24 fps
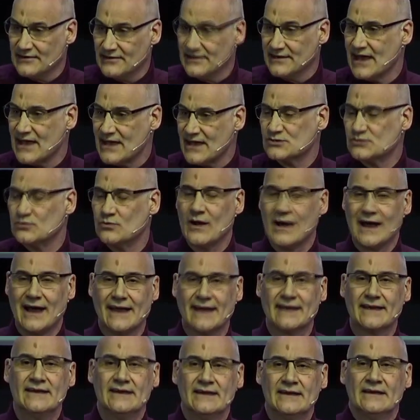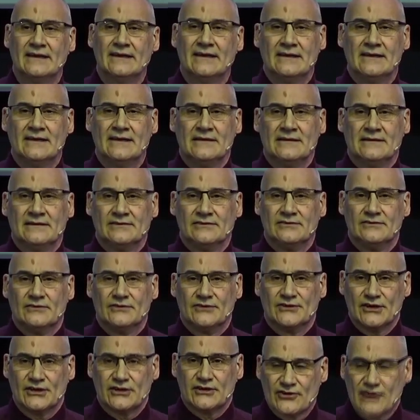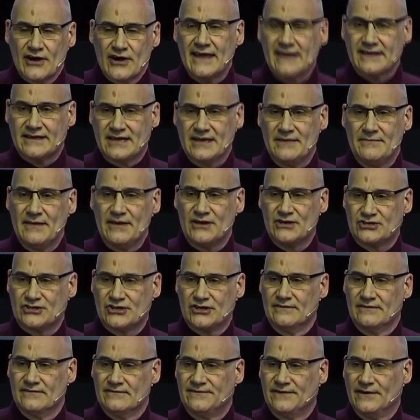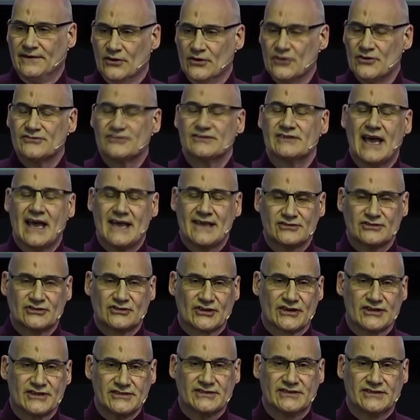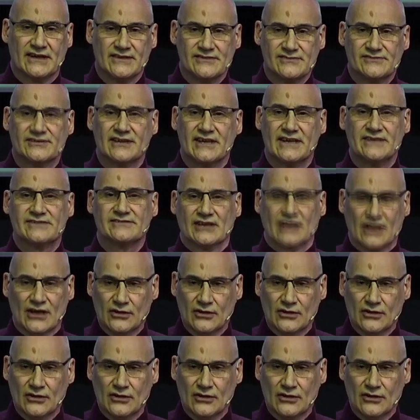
That's why the Great Commission for us as Christians is